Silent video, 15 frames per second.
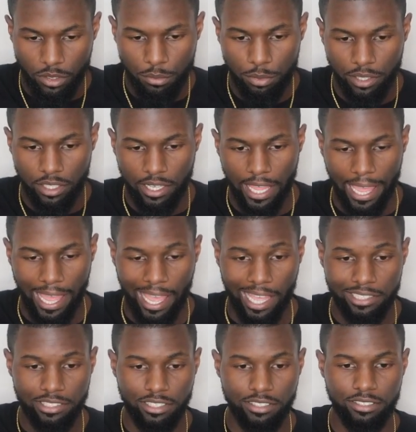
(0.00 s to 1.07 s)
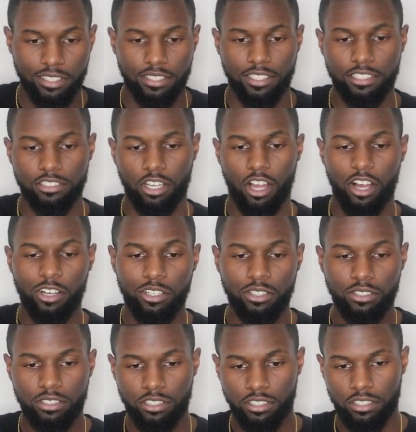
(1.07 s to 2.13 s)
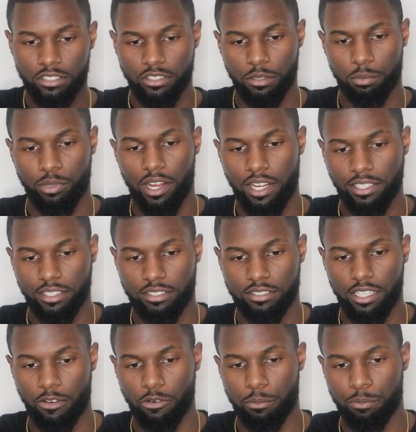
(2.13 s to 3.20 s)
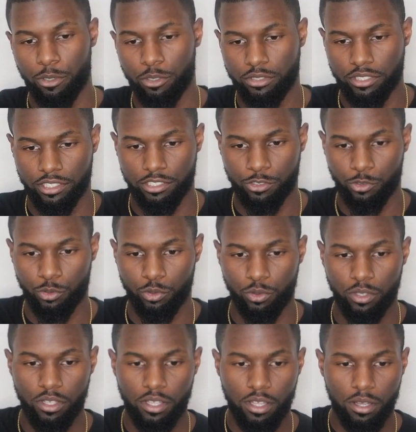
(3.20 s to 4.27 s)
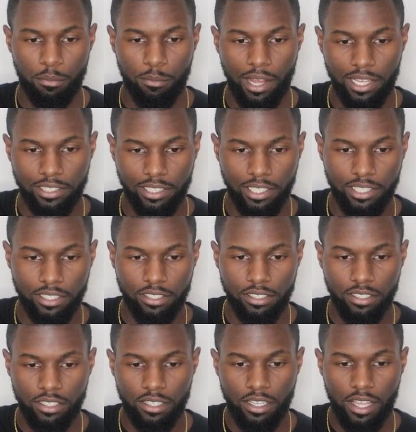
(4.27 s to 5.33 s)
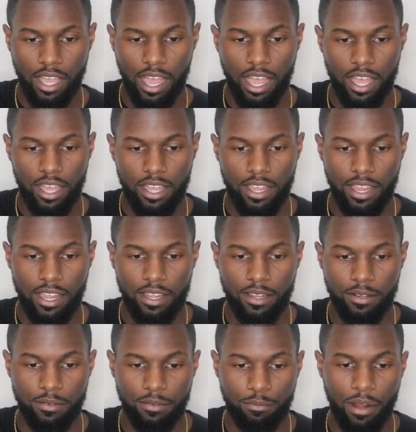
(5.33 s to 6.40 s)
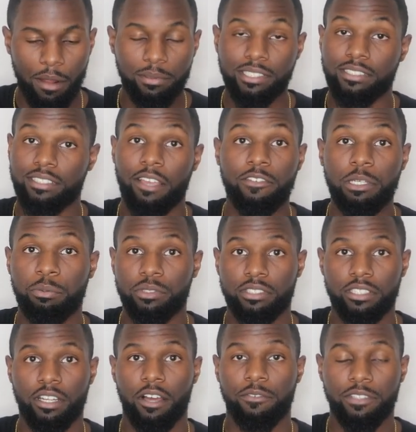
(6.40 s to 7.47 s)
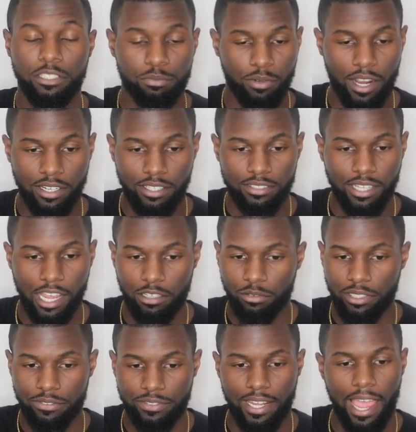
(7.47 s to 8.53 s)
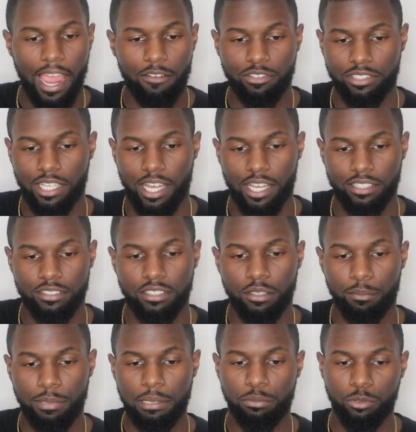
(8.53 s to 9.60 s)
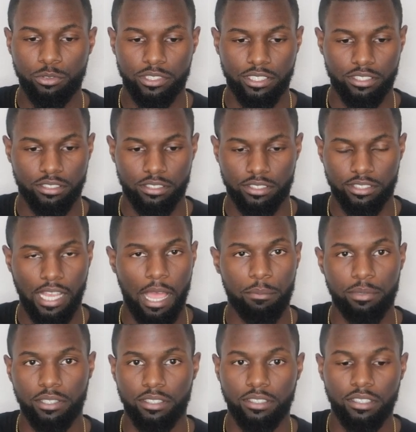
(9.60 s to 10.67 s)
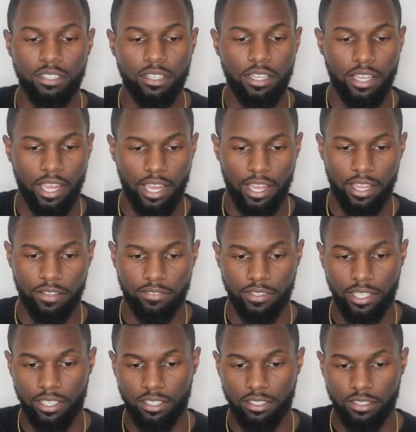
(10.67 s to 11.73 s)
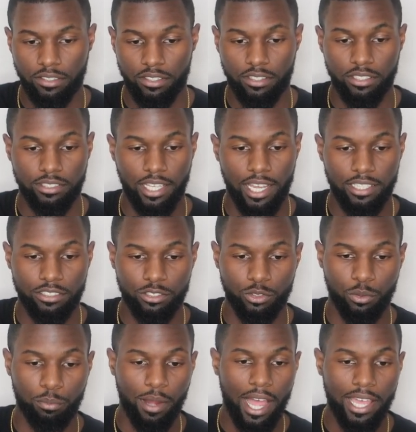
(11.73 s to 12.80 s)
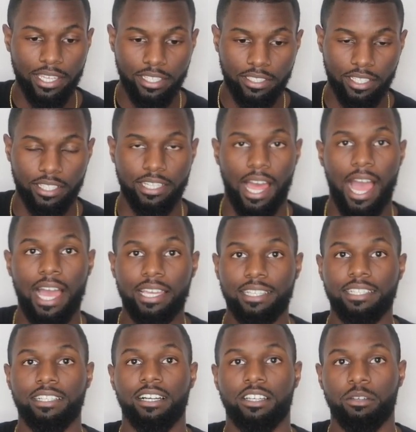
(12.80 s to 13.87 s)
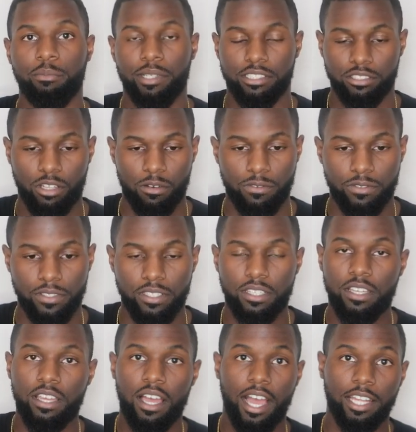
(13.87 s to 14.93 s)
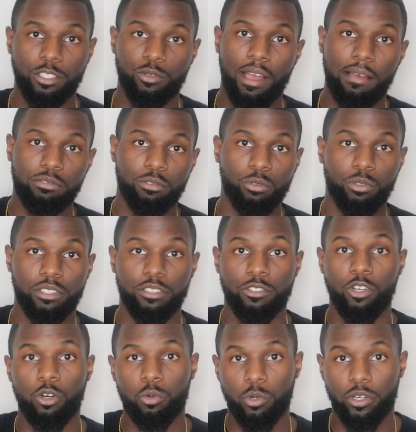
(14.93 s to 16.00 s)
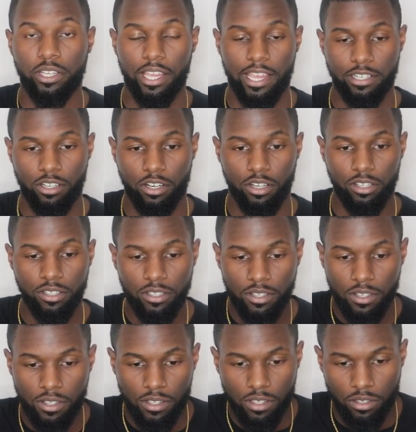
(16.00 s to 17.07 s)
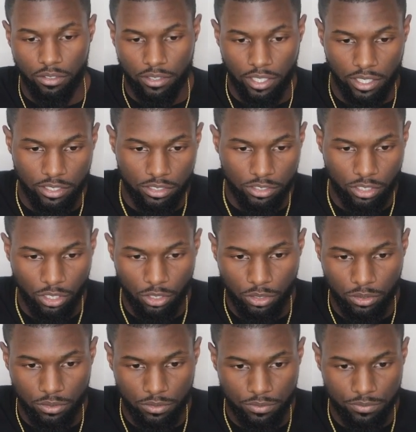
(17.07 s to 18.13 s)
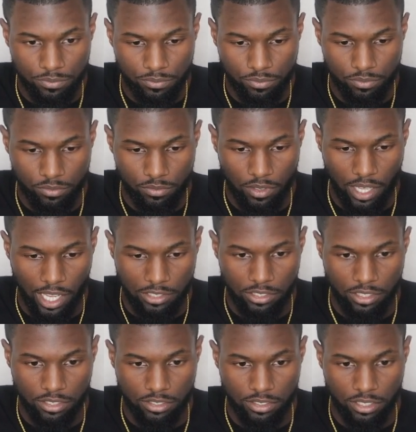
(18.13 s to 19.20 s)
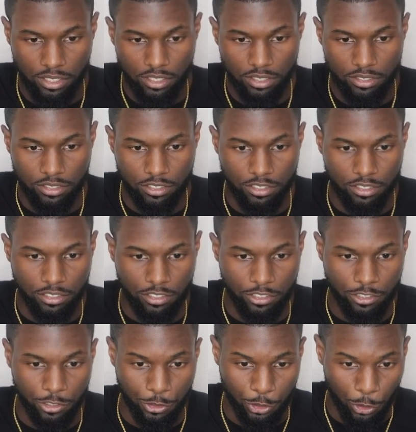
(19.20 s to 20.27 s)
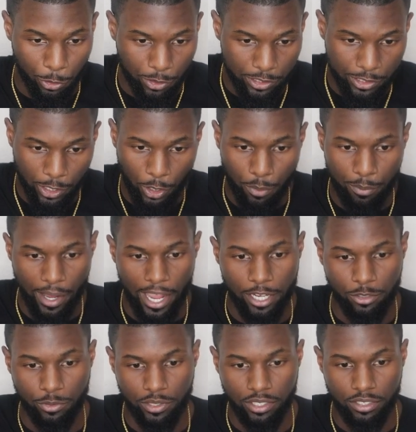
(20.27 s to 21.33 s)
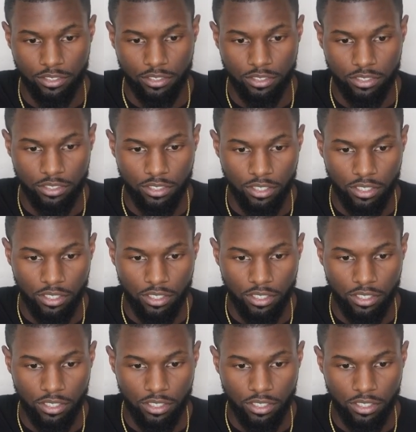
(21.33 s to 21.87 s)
but as you can see, these are all the products that were purchased through my link. Probably 70% of these products I don't even advertise. People are just shopping and they decide to buy it, and I get a commission off of it. I do absolutely no work at all. Okay, so as you can see, Duracell batteries,